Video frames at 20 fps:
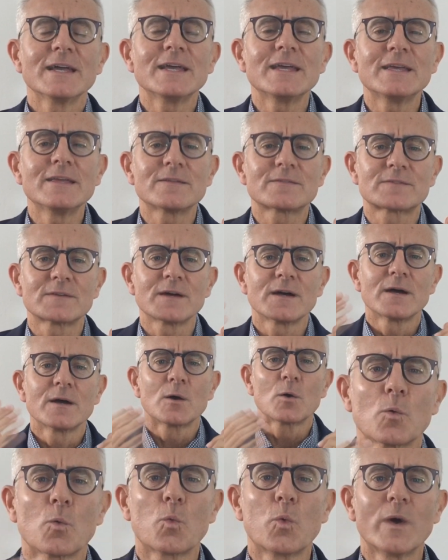is
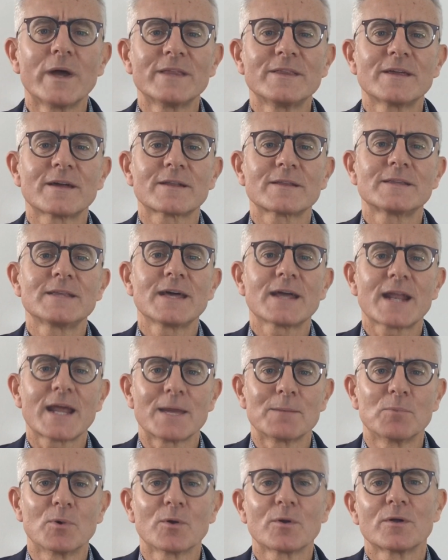whether they are
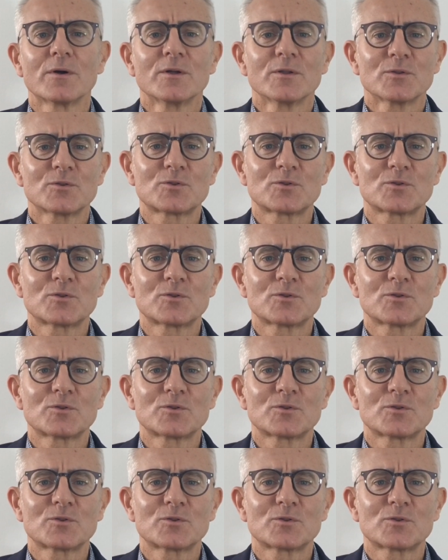able